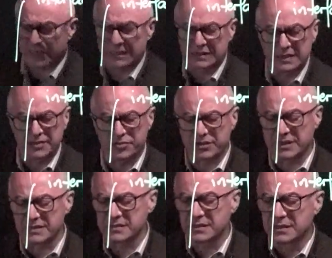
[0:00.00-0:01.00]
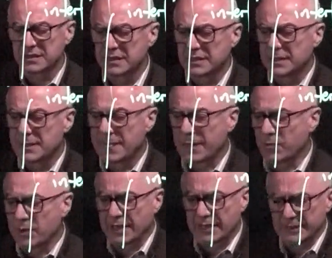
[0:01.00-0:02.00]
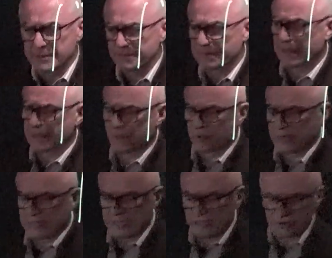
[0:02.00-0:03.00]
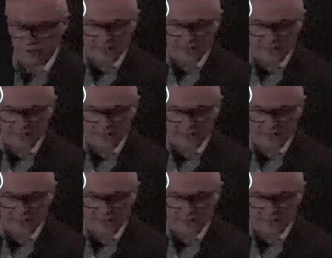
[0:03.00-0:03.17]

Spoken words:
decrease when we increase